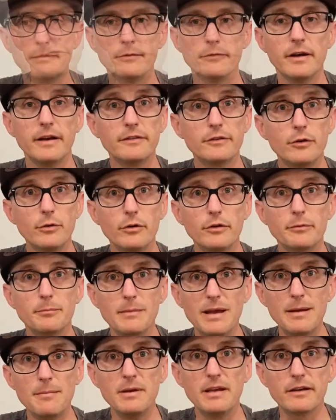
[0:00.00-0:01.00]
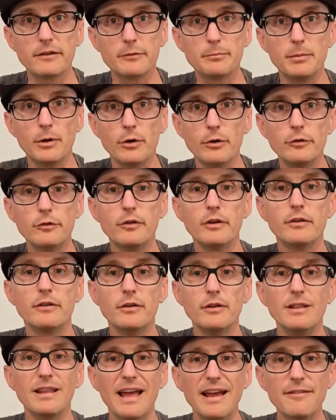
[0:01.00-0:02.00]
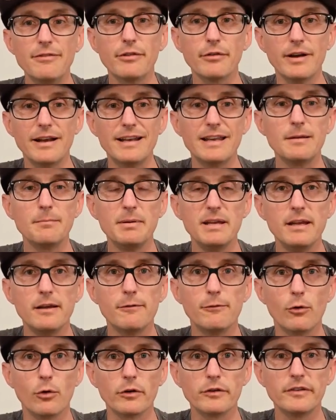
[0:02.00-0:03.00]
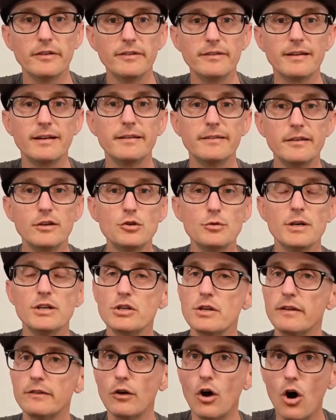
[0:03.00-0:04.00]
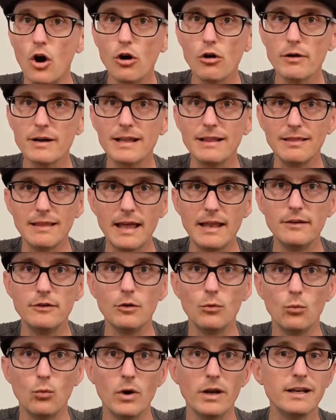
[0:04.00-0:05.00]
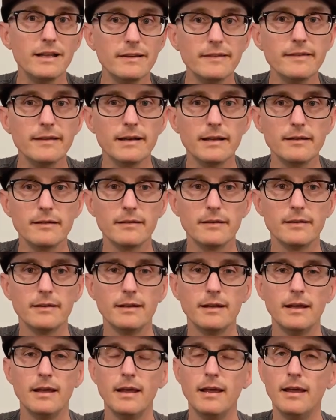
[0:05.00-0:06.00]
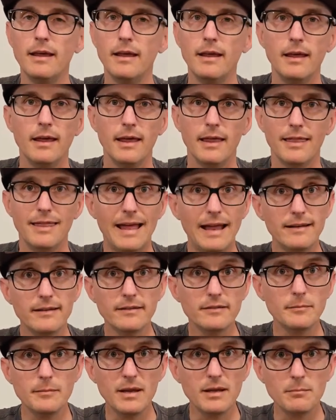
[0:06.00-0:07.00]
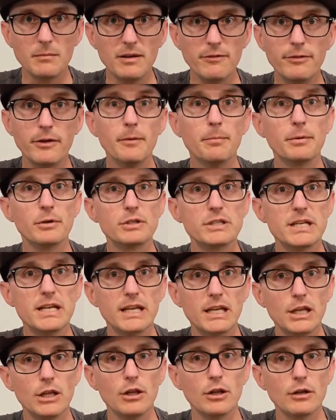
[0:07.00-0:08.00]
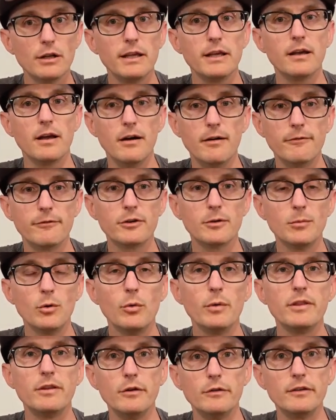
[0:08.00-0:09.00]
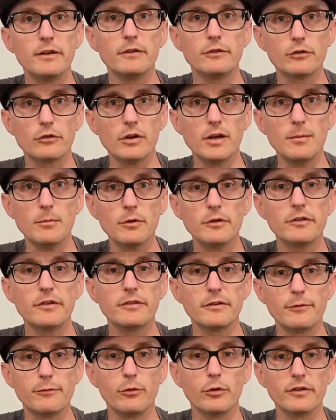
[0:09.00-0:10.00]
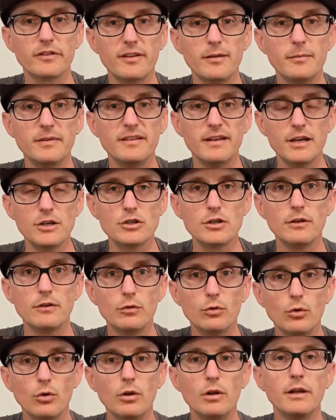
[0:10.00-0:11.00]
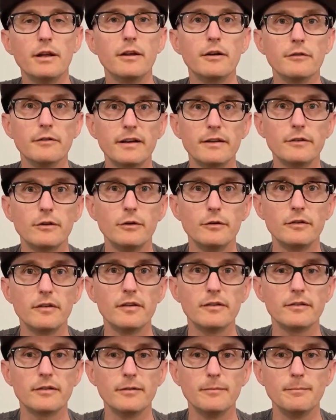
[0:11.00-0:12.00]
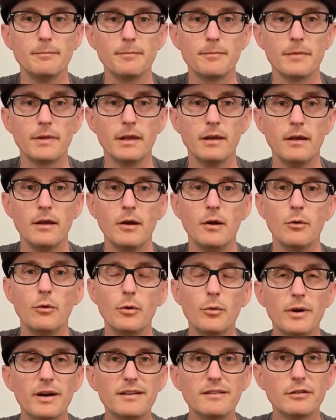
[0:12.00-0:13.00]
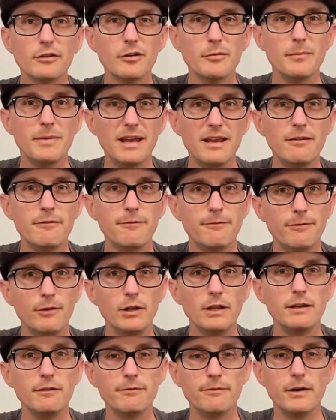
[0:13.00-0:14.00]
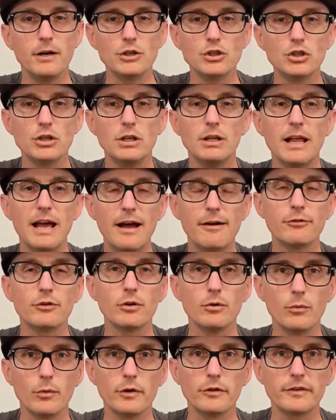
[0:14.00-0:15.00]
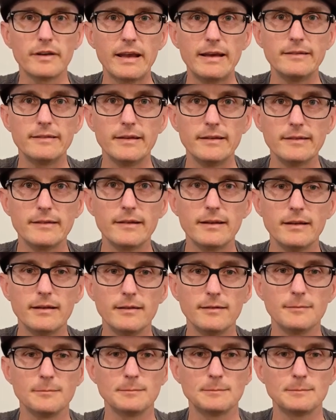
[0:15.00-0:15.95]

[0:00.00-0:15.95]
rescuers may be exposed to life-threatening peak forces in a situation that's already led to one incident. That doesn't make me feel particularly comfortable with using screamers as a force limitation tool in a rescue system. We want it to remain fully functional after a worst-case incident.